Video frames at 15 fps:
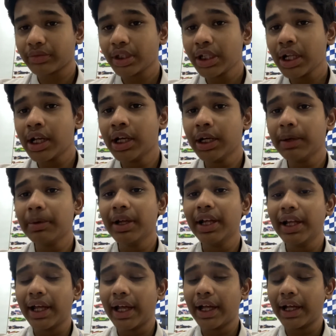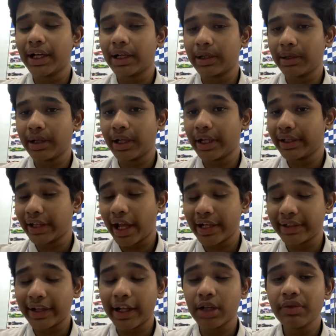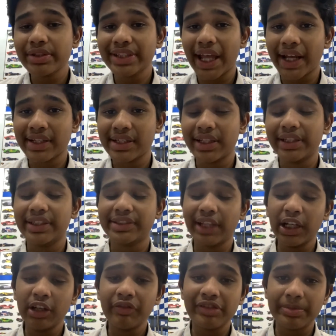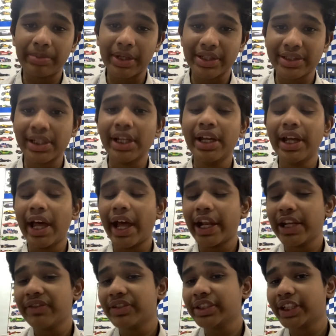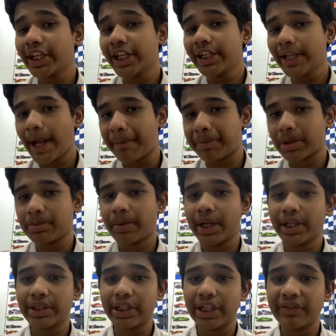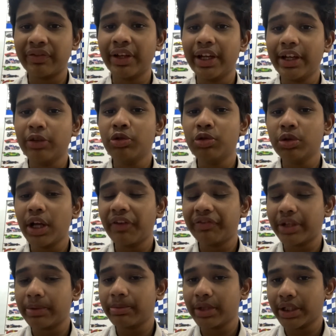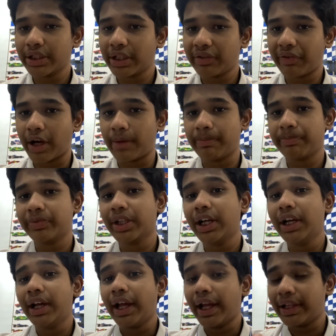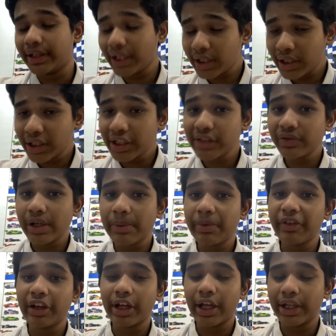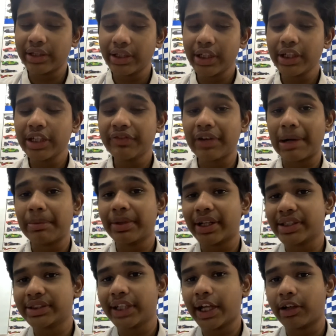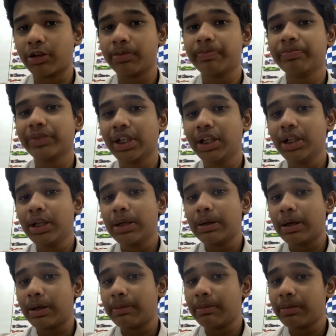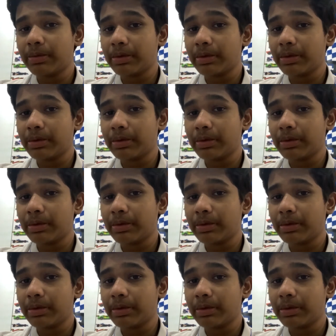Uh, Taro was actually the son of the prince, and he was kidnapped by a thief who left him in the farm. And then the farmer raised Taro. Um,